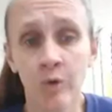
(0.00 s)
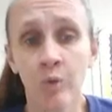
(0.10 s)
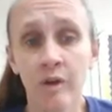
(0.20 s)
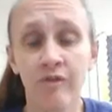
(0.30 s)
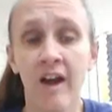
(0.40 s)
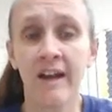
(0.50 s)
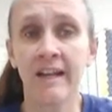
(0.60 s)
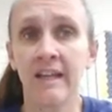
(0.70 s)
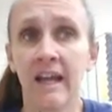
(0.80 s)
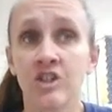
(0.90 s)
refine
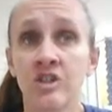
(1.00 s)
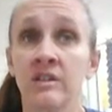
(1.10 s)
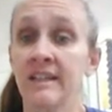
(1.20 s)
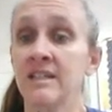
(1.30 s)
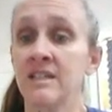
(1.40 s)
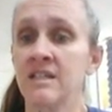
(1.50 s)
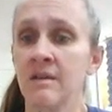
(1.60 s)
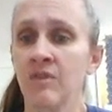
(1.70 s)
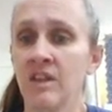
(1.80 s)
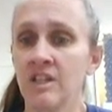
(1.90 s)
it and turn it into
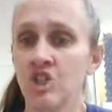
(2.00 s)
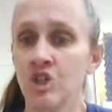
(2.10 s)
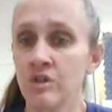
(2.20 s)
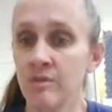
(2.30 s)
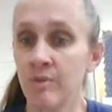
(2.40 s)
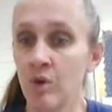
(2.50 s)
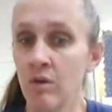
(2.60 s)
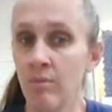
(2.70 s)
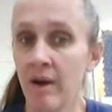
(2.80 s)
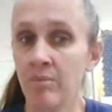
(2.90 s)
something that's
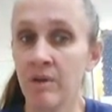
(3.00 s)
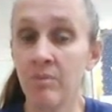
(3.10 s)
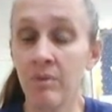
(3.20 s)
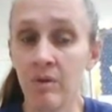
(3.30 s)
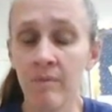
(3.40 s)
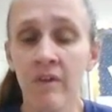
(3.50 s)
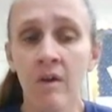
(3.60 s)
usable by people,